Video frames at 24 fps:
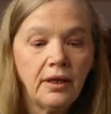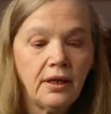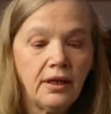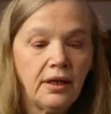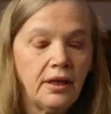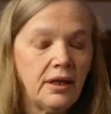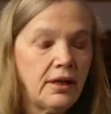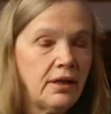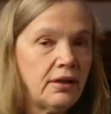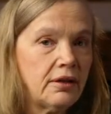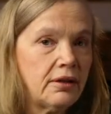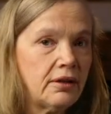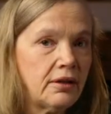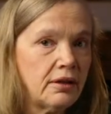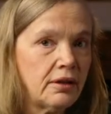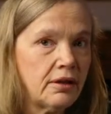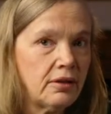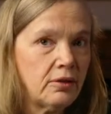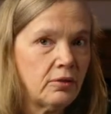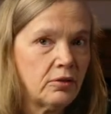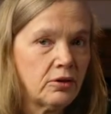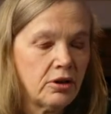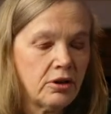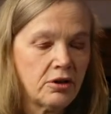and the
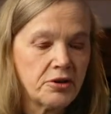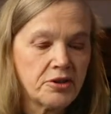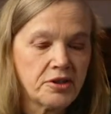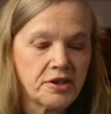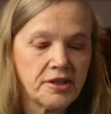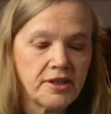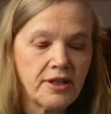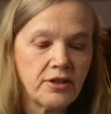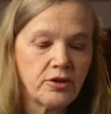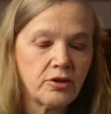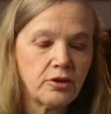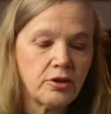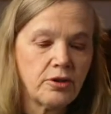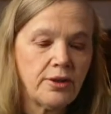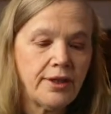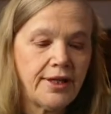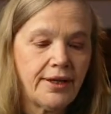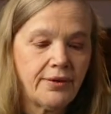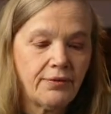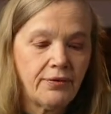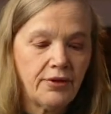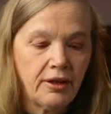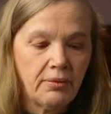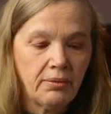Lord asks us to
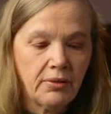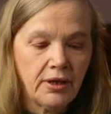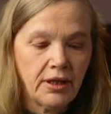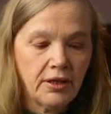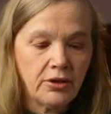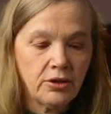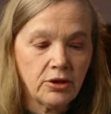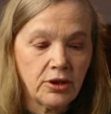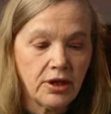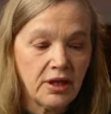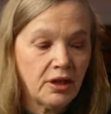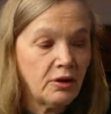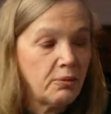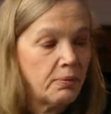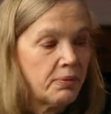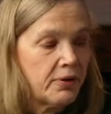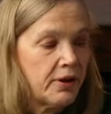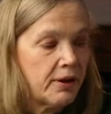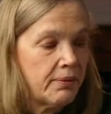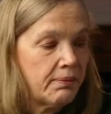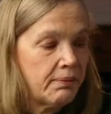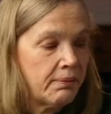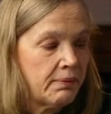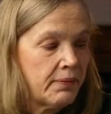love them and to help
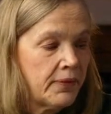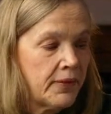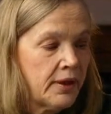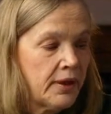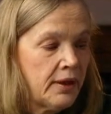them.